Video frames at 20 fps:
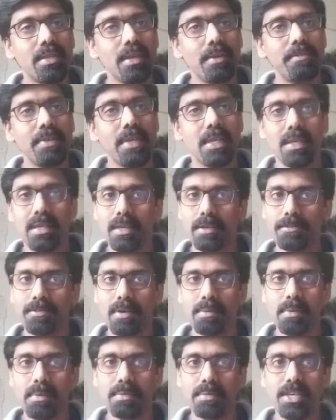of India
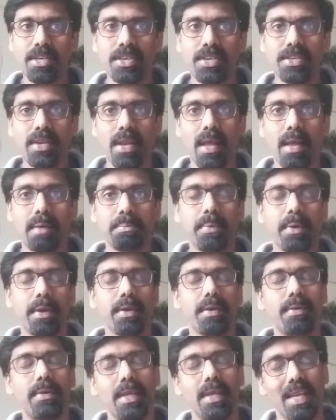from the British
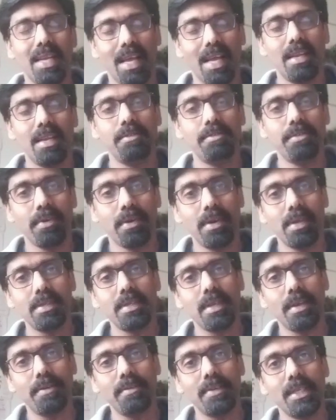Empire in
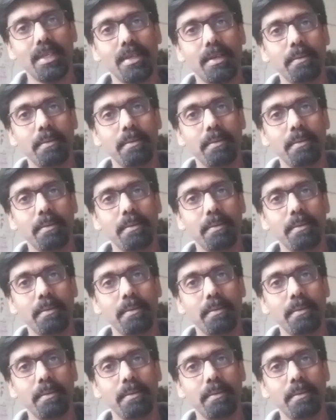1947.